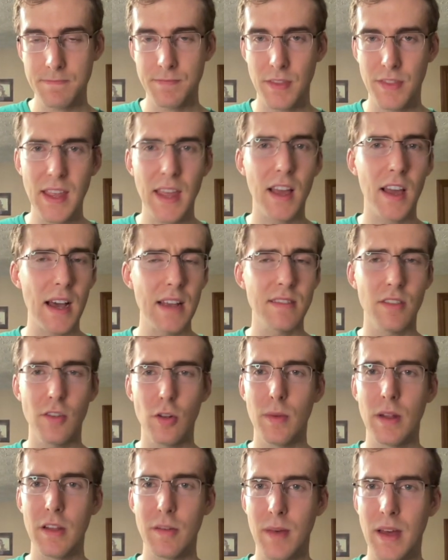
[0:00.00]
I think it costs a little
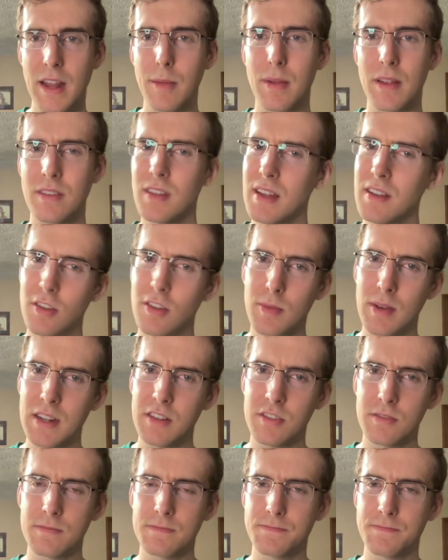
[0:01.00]
bit of money, but it's not too much.